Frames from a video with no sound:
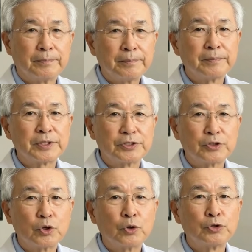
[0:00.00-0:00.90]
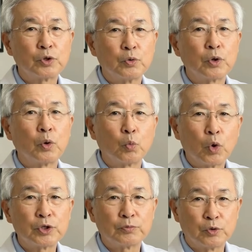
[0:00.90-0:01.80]
This is also a
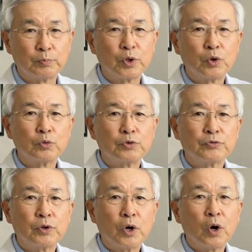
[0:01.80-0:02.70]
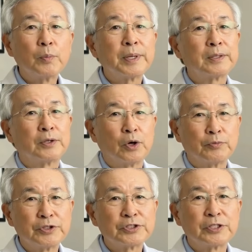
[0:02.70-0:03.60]
wonderful pose for calming the
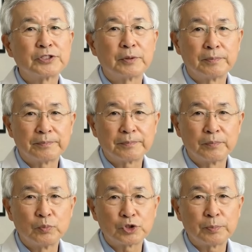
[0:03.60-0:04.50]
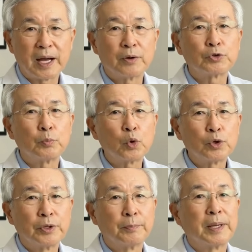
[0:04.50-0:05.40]
nervous system, which matters more
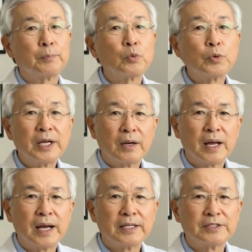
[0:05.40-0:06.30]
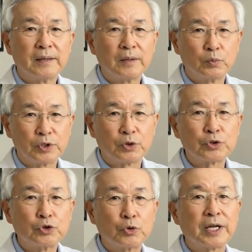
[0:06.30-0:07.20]
than people realize. When you're
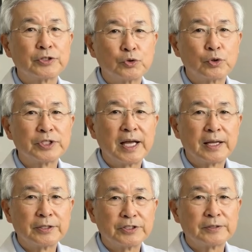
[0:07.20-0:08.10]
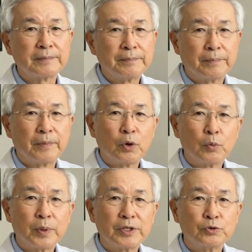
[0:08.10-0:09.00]
stressed or tense, your
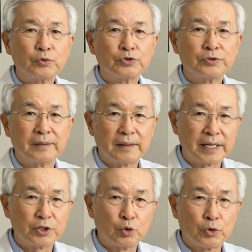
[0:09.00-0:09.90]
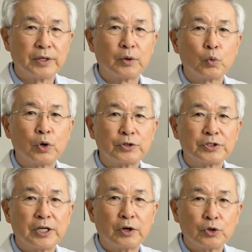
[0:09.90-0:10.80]
muscles, including the ones
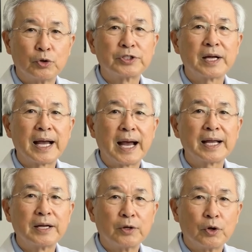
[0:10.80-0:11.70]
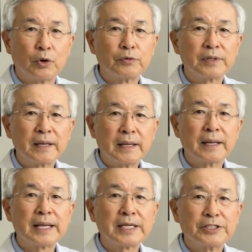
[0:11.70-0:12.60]
near your sciatic nerve,
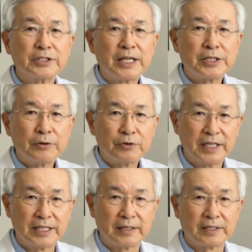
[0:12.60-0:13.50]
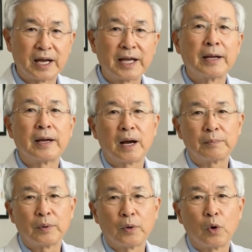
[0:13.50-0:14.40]
instinctively tighten
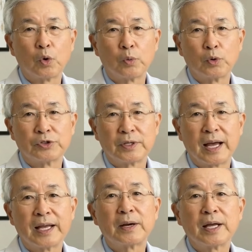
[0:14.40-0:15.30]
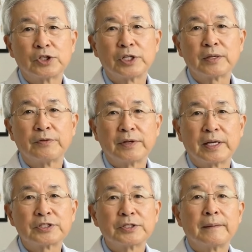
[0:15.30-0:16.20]
up, almost like clenching a
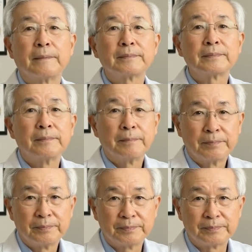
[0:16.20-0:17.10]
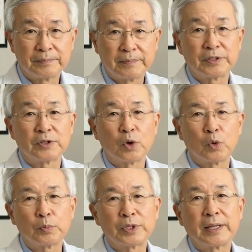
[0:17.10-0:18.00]
fist. Slow
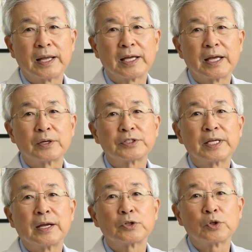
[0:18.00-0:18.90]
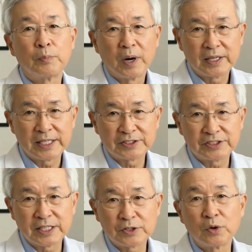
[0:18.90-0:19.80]
breathing here sends your body a
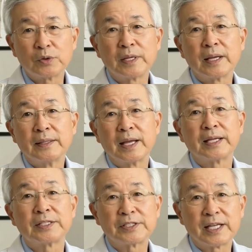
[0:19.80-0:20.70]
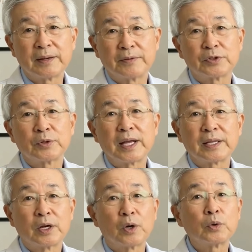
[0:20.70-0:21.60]
signal that it's safe to let
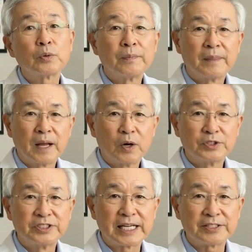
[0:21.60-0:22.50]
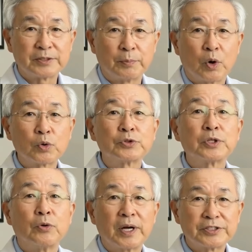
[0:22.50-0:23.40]
go. Our sixth pose
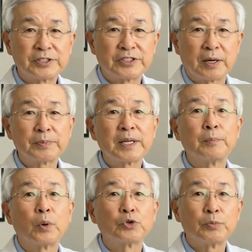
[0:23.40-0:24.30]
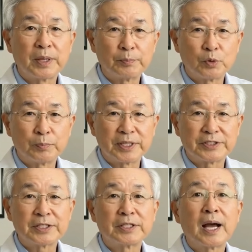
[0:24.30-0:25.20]
addresses something most people miss
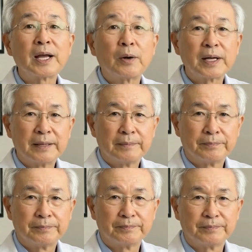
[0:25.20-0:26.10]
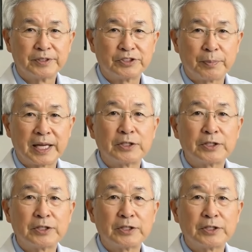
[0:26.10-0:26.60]
entirely: the space